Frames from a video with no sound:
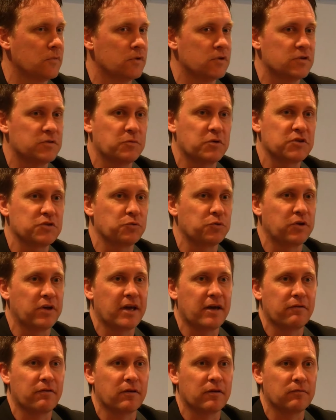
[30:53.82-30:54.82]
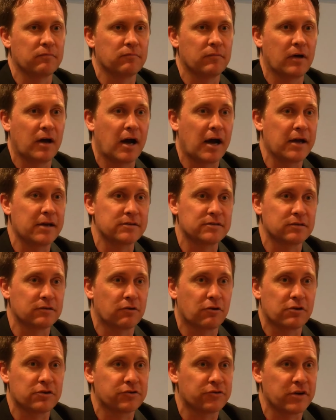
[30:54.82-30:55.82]
Especially when you have the highest
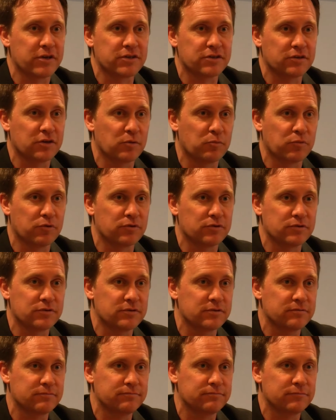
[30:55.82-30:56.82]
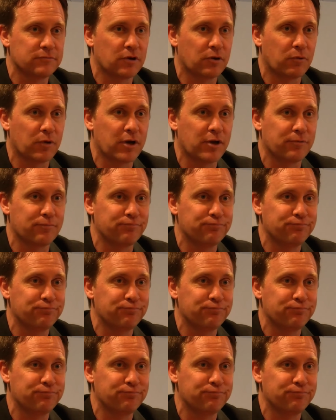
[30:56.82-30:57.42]
incarceration numbers around.